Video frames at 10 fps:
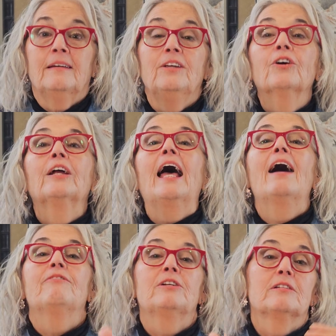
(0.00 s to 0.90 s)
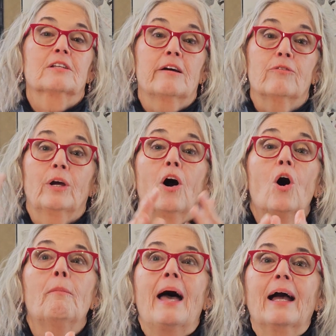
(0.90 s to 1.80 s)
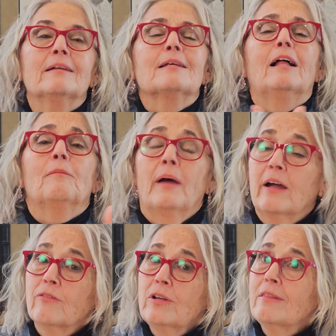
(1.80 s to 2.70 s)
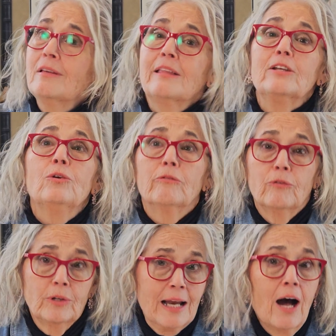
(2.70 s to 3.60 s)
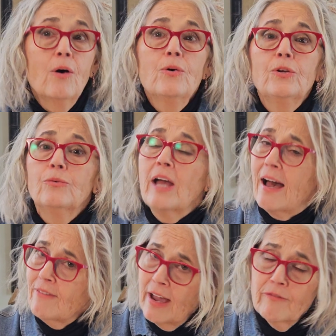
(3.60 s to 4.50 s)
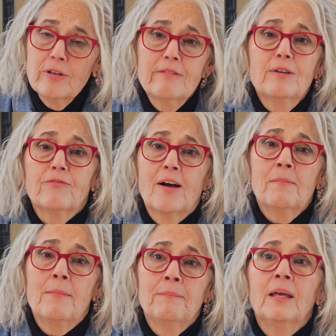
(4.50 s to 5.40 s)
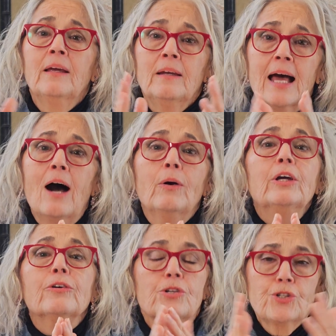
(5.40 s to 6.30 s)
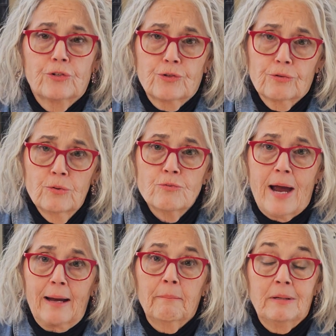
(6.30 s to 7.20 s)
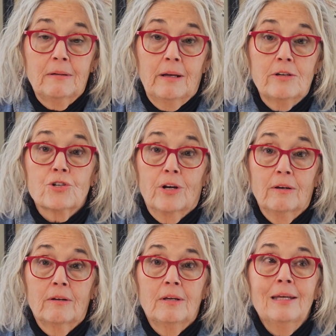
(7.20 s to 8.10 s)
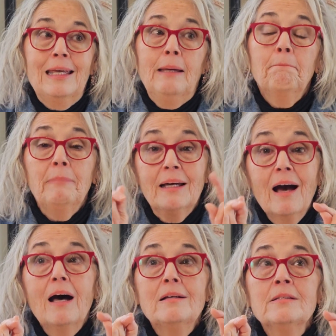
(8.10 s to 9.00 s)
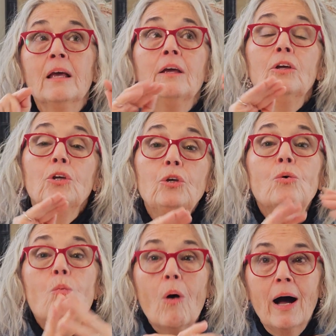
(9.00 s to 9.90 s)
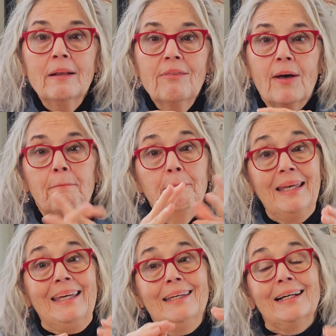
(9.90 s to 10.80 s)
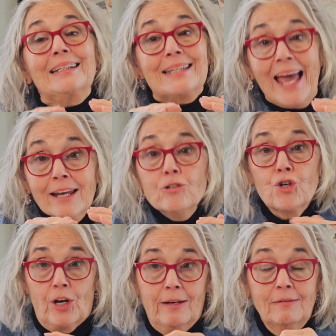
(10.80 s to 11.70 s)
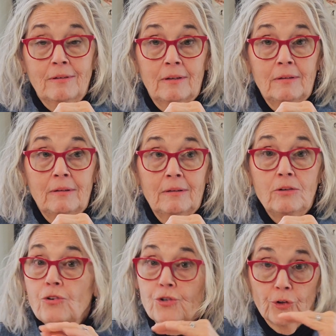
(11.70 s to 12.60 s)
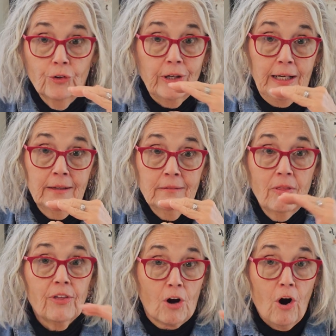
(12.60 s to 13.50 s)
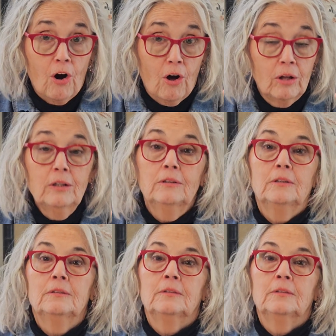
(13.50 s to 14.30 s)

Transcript: You're going to have the discovery call back and tell them everything that now you have everything from them. Now here's your true recommendation. And because you want them paying attention during the call